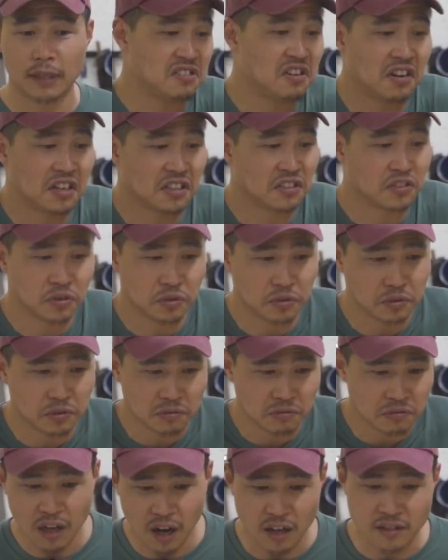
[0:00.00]
starting
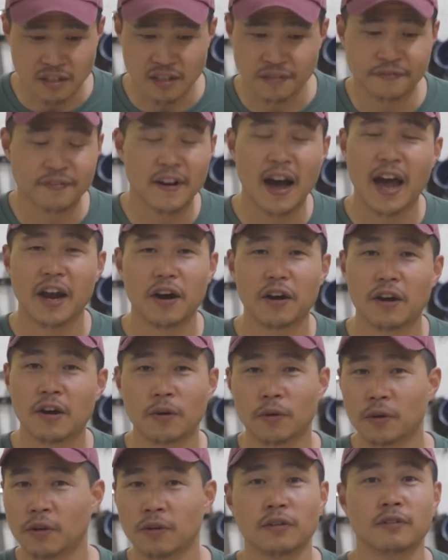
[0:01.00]
to cause a fire
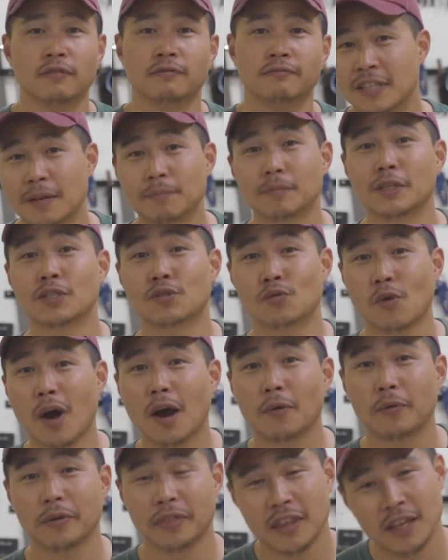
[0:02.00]
or something's
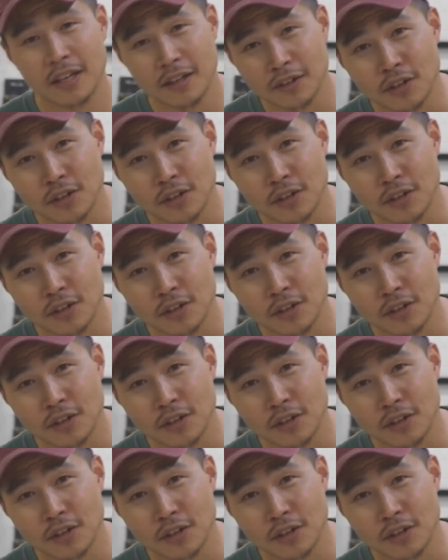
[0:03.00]
wrong with it,